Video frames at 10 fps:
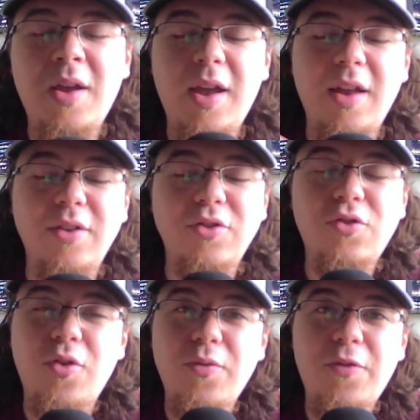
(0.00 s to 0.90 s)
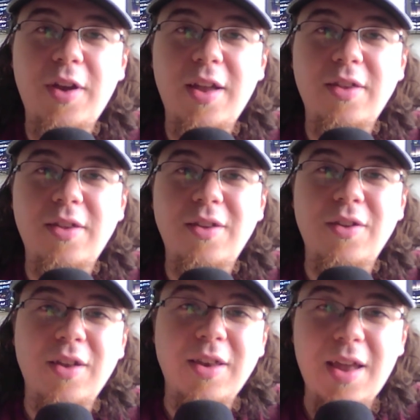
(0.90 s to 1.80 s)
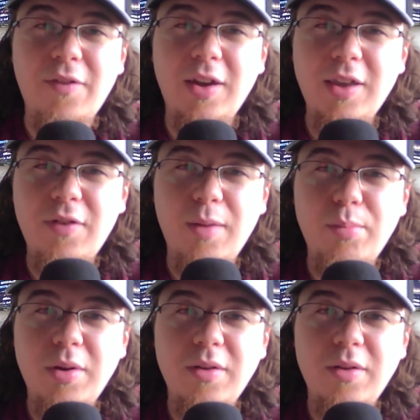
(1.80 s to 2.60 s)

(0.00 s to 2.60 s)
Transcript: And just don't forget, never give up.